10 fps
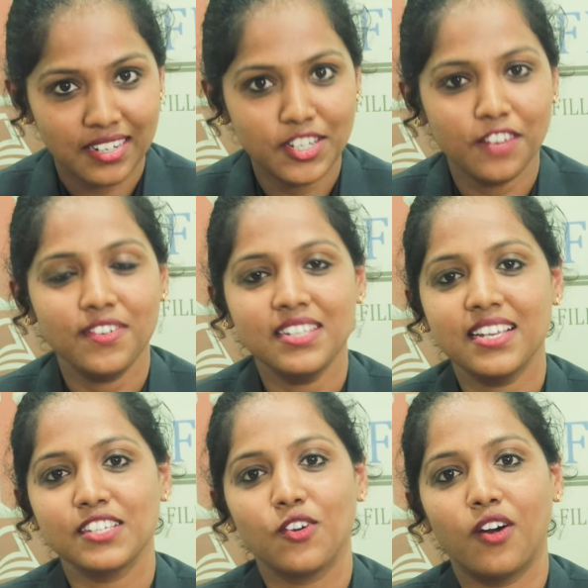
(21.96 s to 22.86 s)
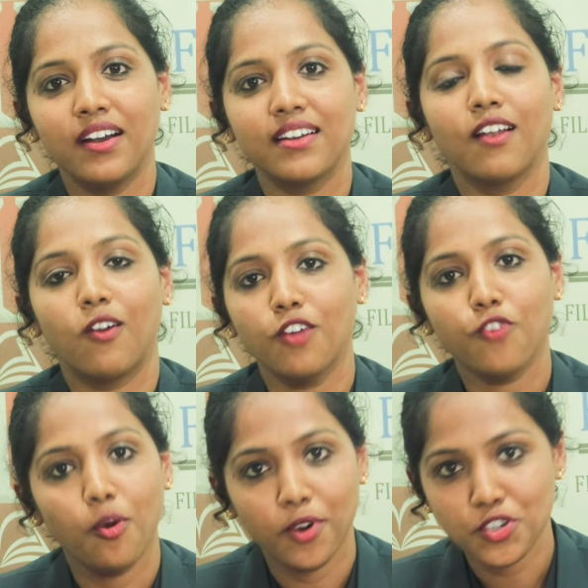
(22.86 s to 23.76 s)
GFS has got a lot
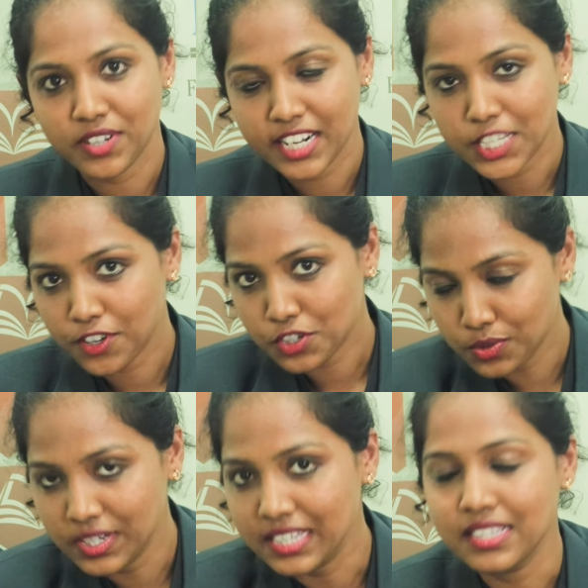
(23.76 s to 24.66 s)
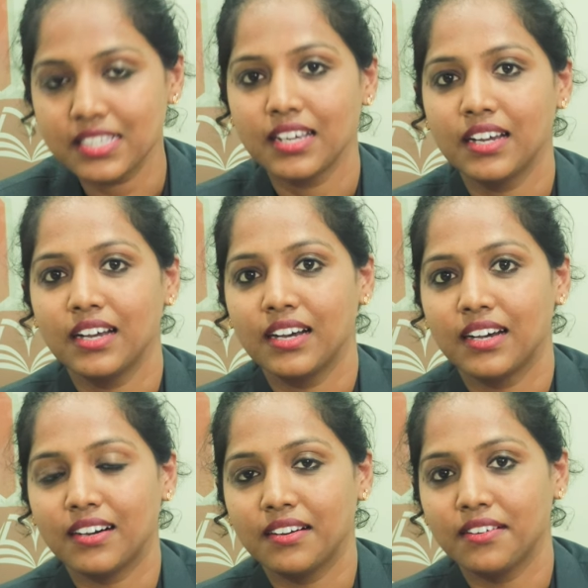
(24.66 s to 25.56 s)
of opportunities for students,
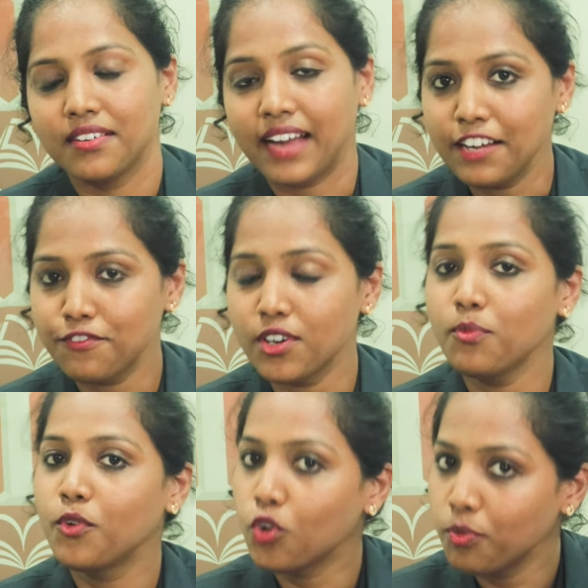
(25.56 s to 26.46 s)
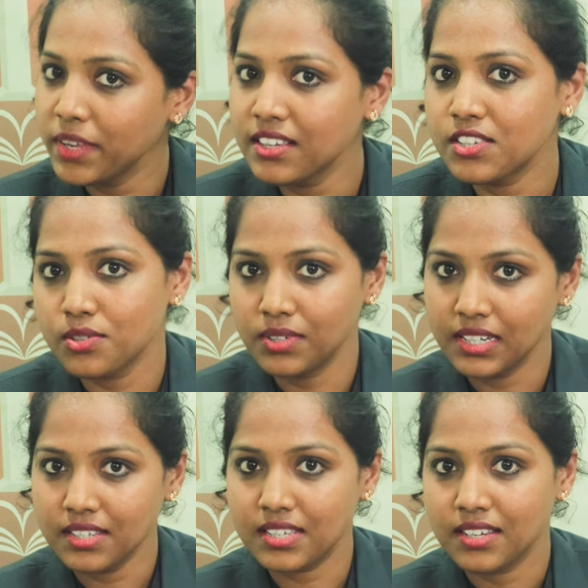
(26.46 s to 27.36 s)
right from grooming the
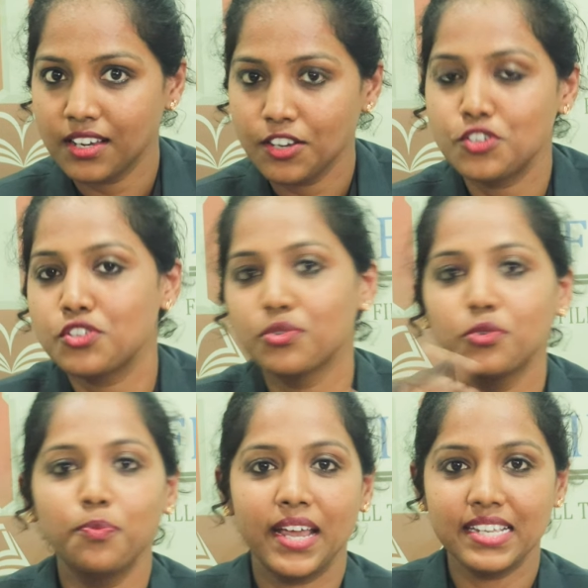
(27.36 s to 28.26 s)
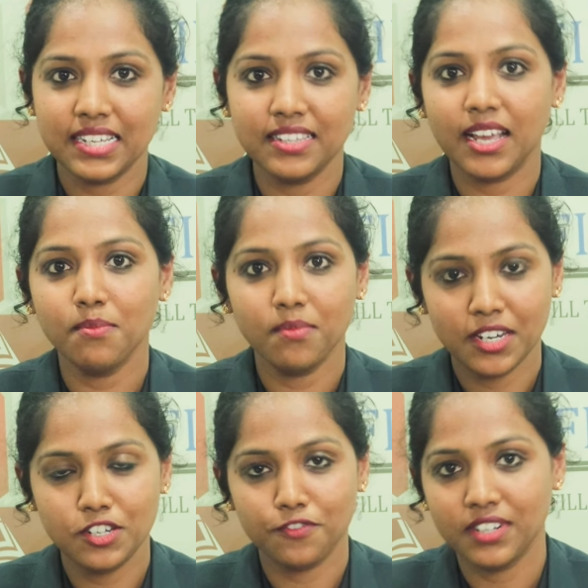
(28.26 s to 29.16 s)
students to placing
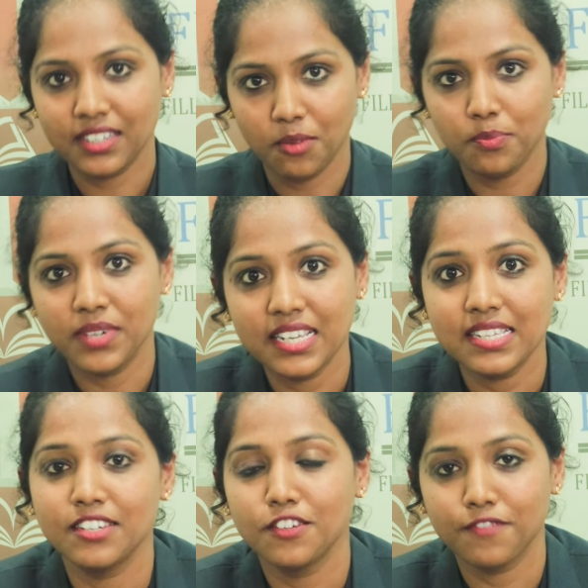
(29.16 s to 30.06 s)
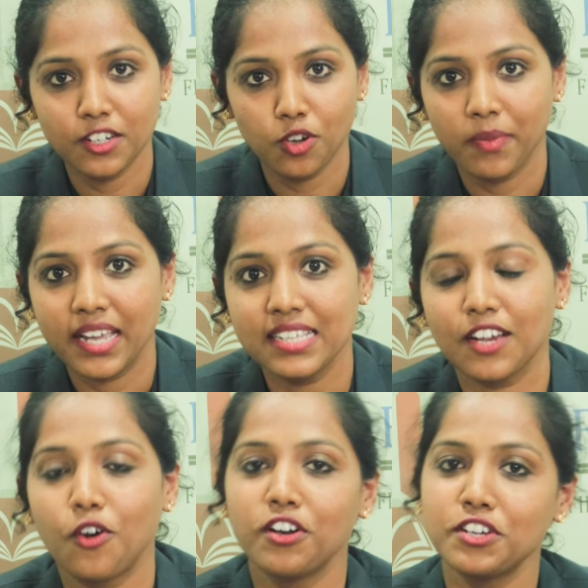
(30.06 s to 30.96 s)
them in different companies, in different
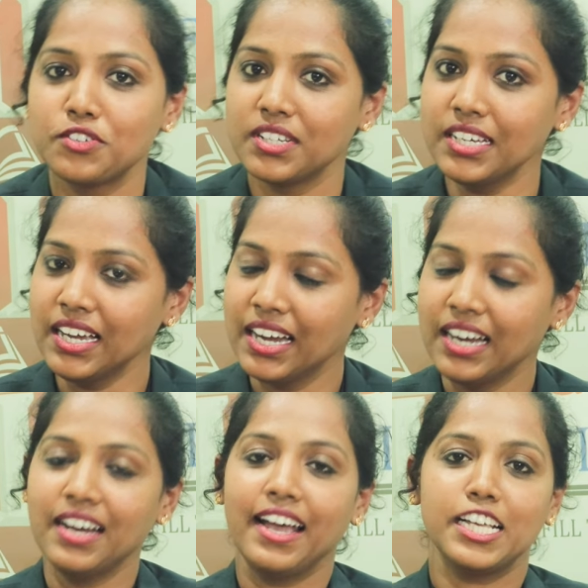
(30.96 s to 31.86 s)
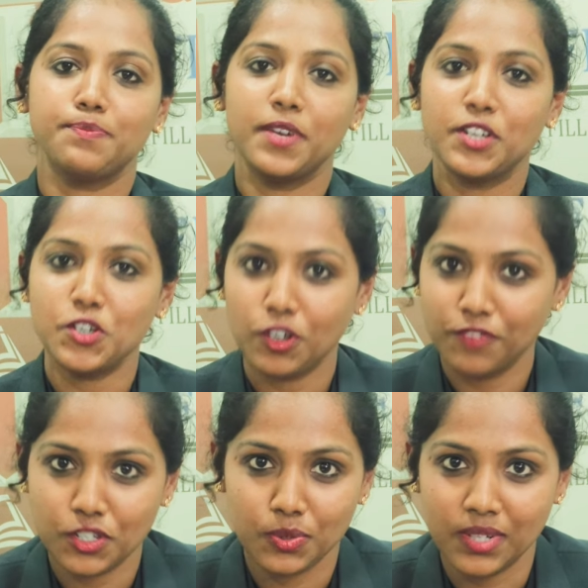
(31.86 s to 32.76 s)
domains according to the expectation
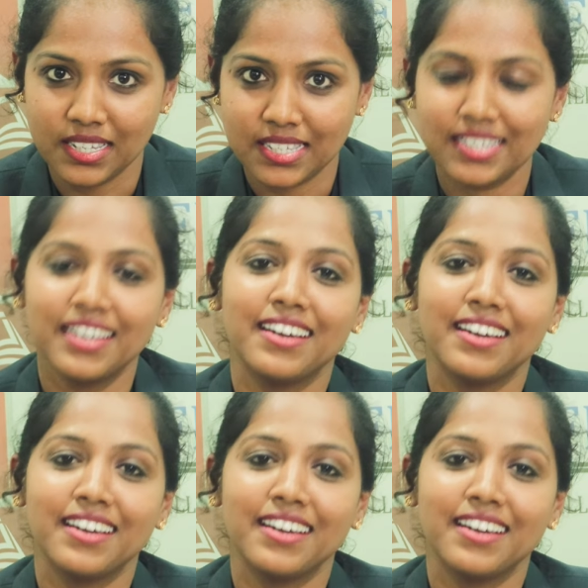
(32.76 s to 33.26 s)
of the students.